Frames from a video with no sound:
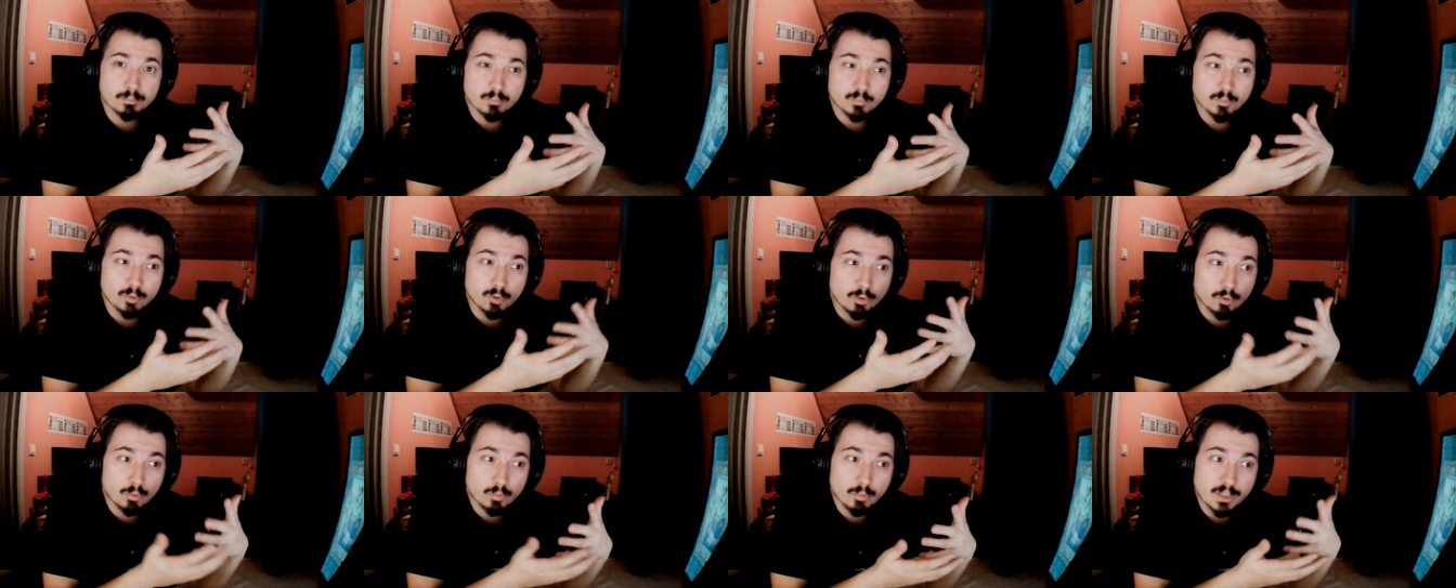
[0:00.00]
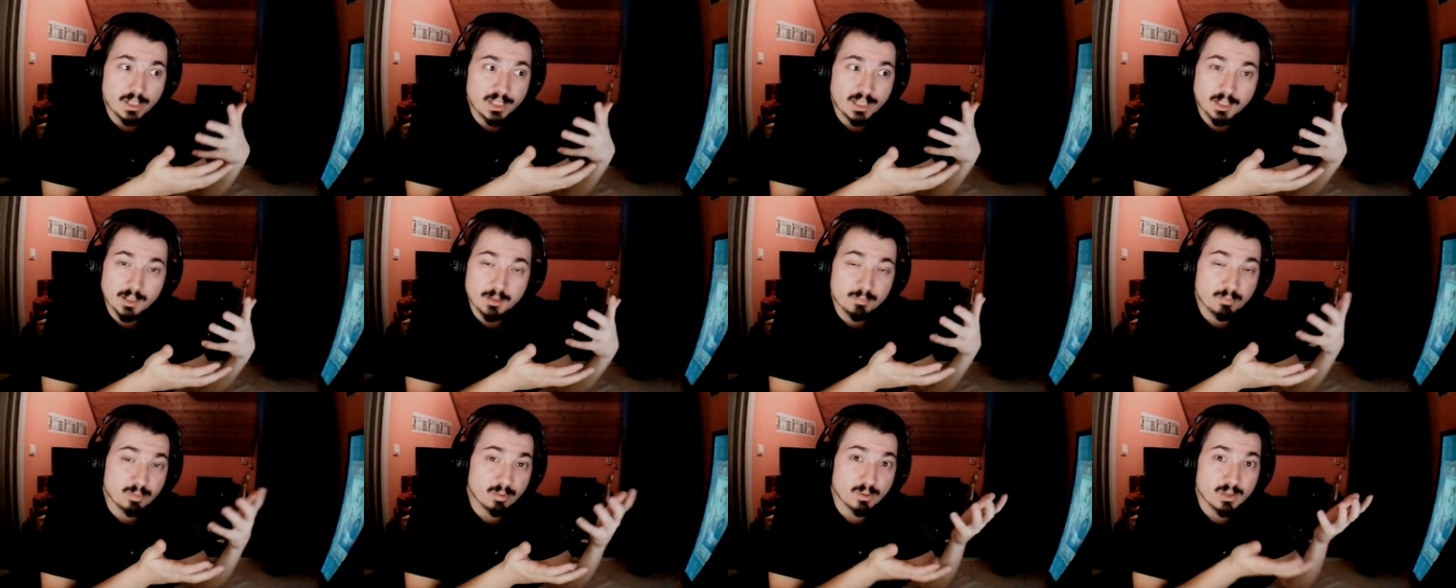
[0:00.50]
ruling
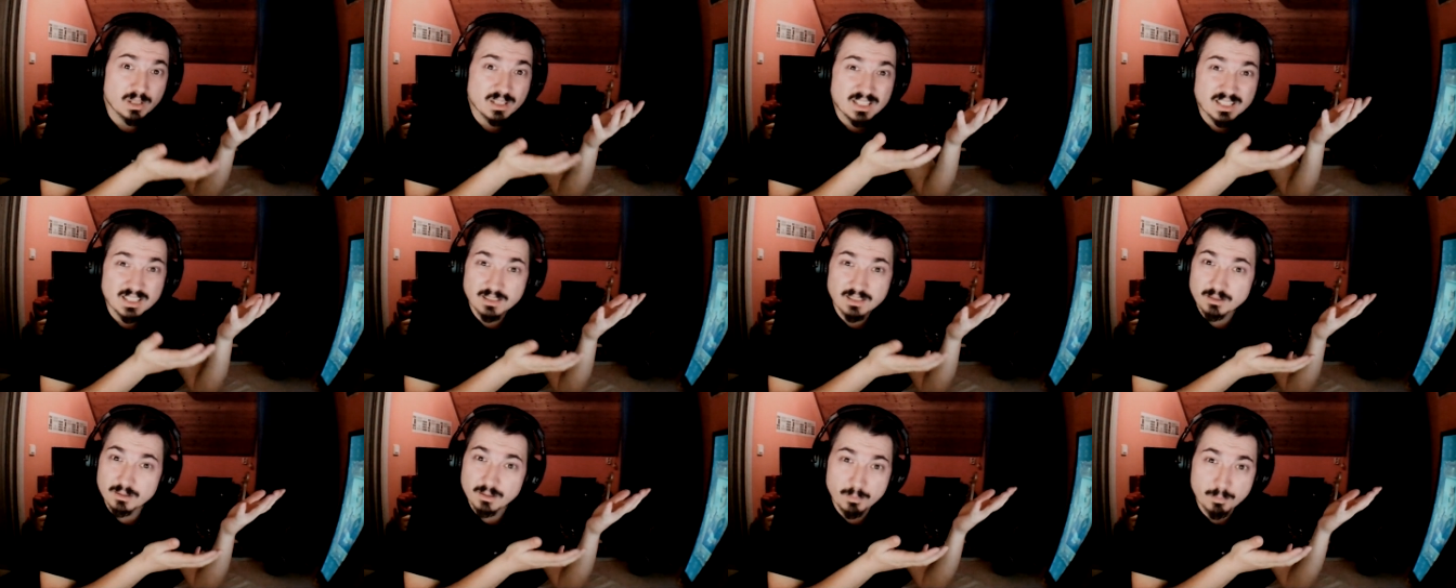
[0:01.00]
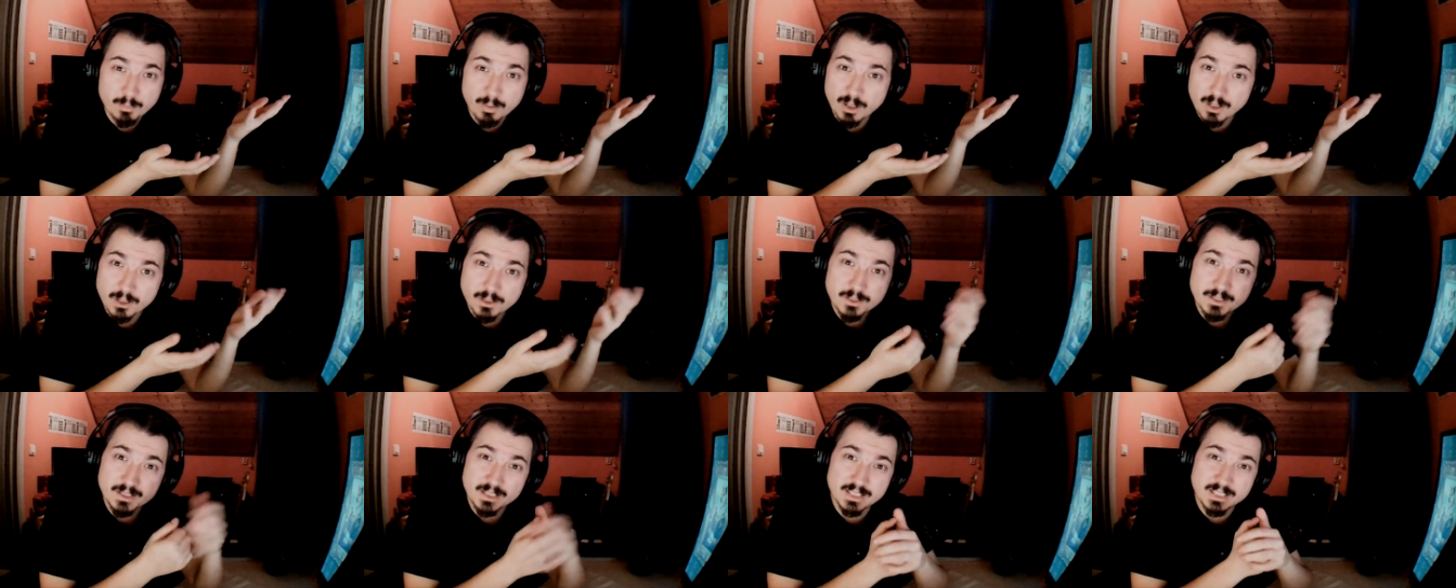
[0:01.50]
political
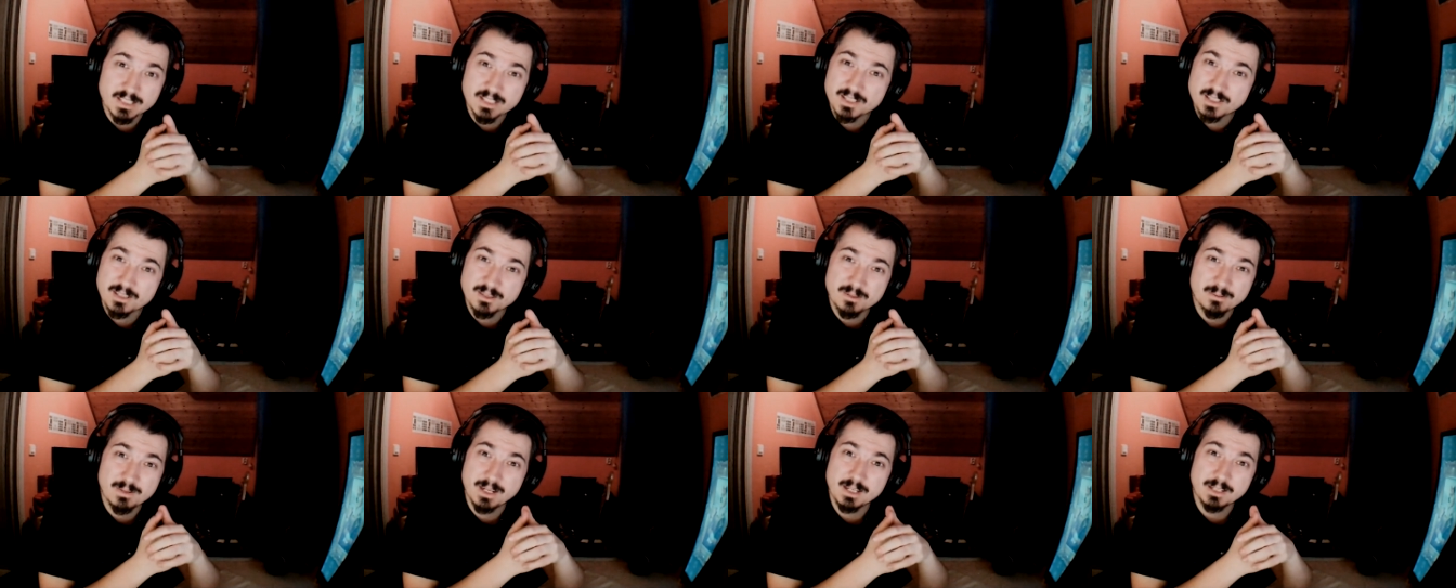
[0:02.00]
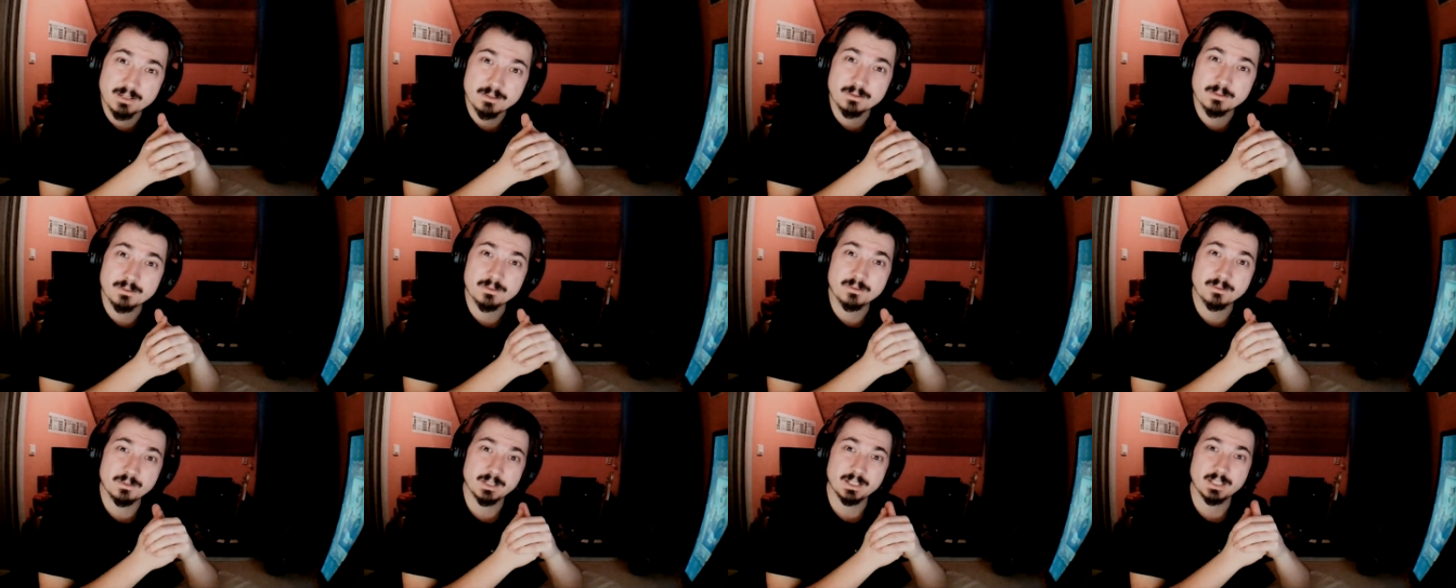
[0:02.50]
party, so I don't
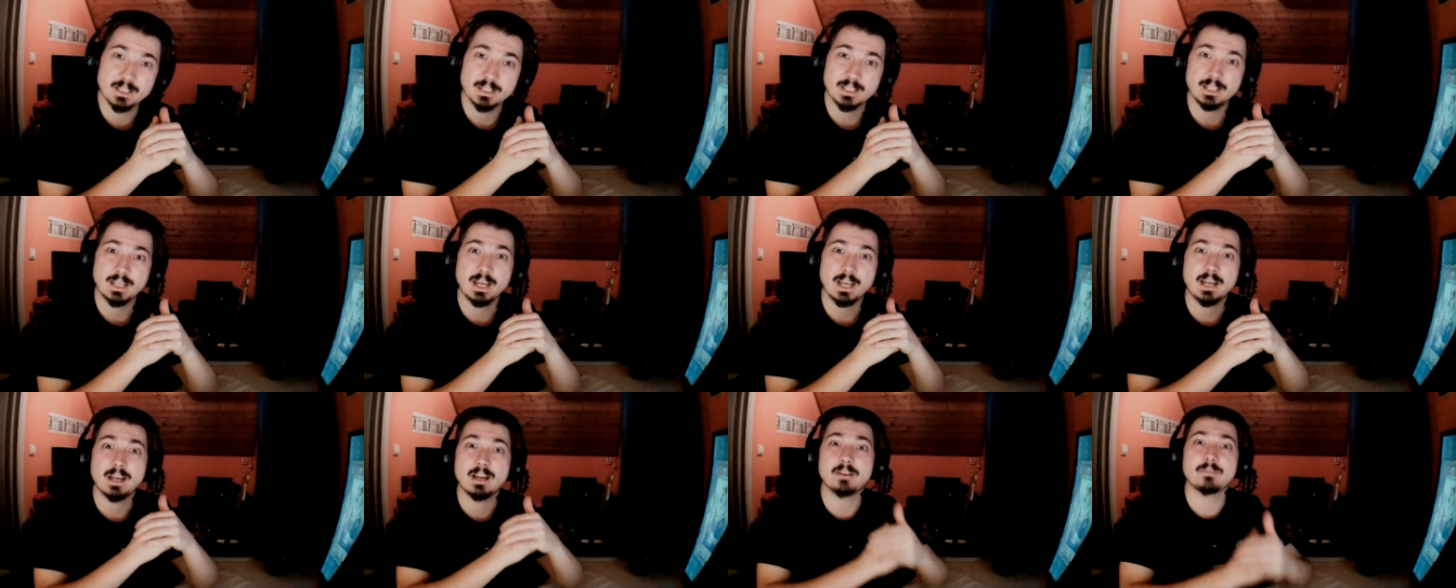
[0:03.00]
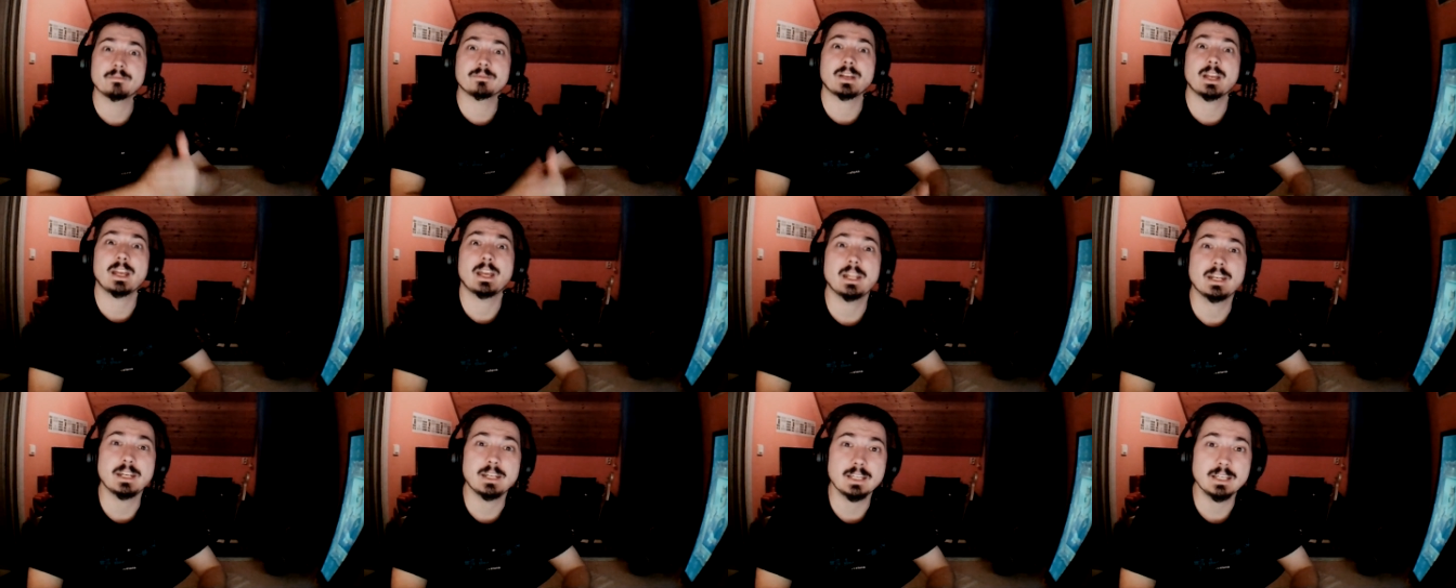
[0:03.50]
really have
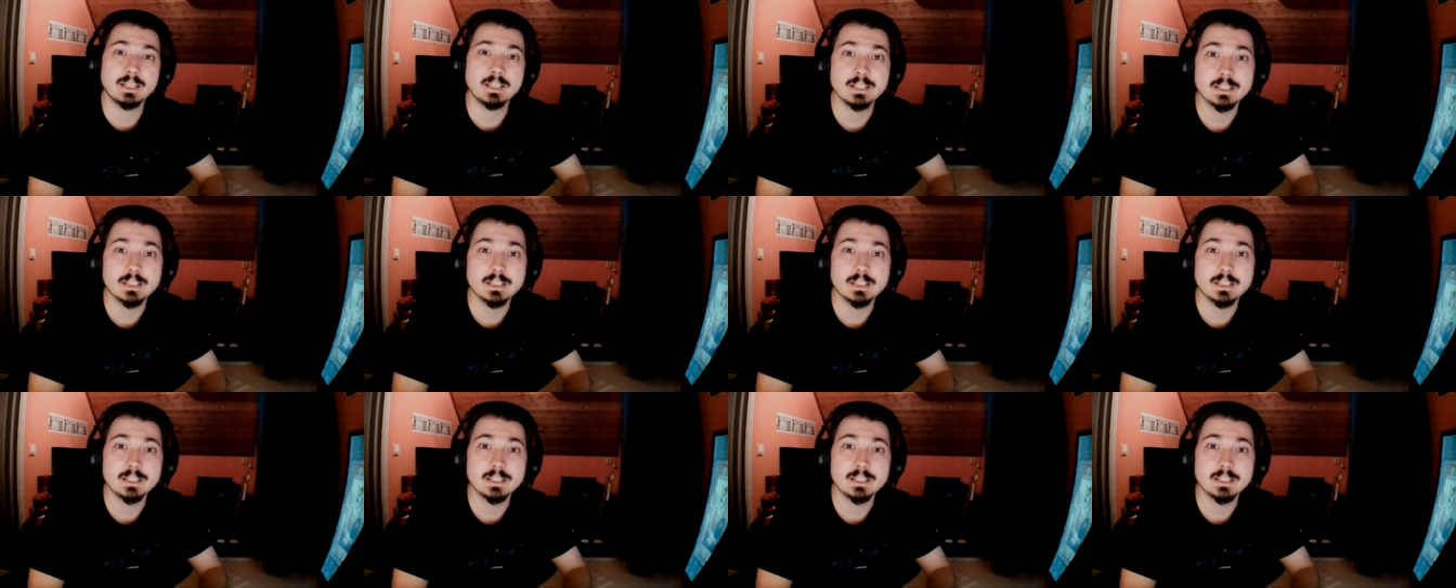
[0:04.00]
any